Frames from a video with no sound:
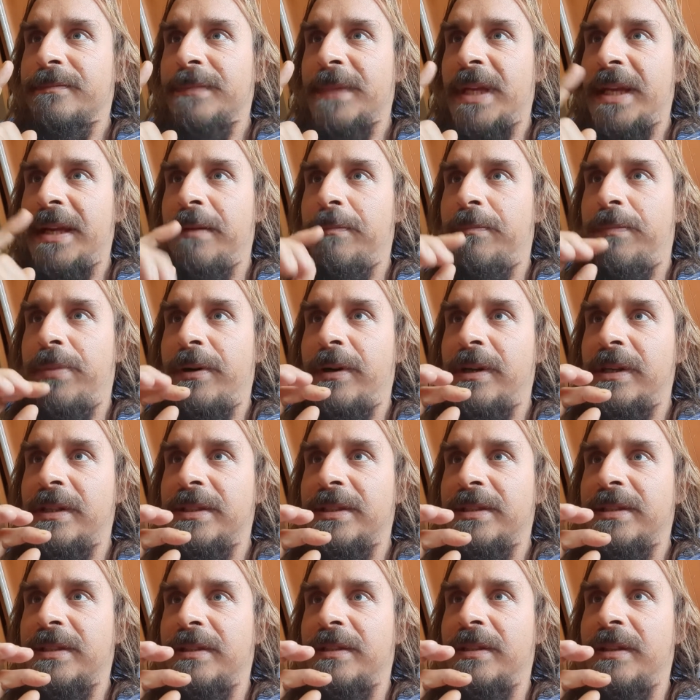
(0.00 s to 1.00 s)
in
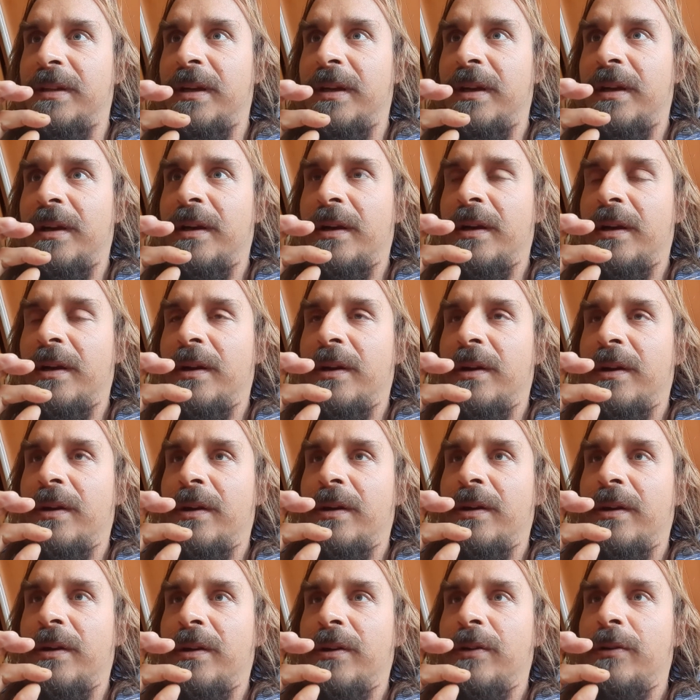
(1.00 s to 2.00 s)
person,
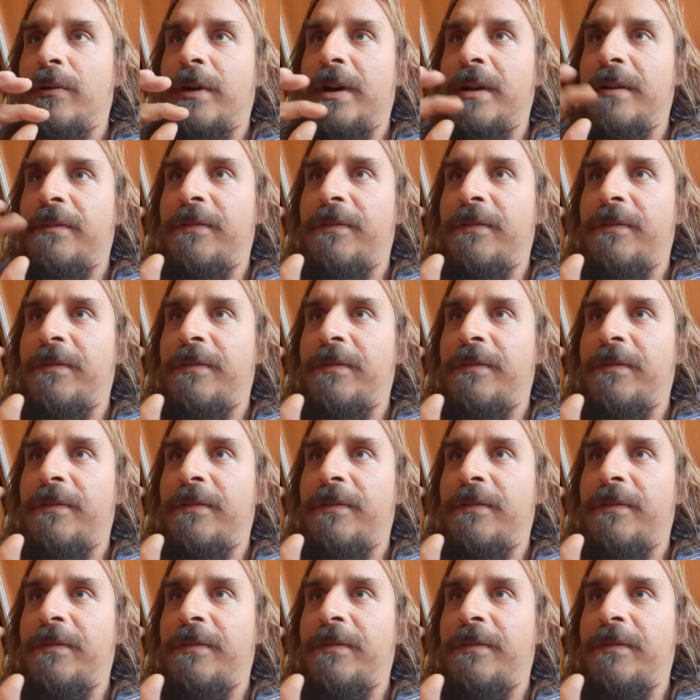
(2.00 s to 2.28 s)
you can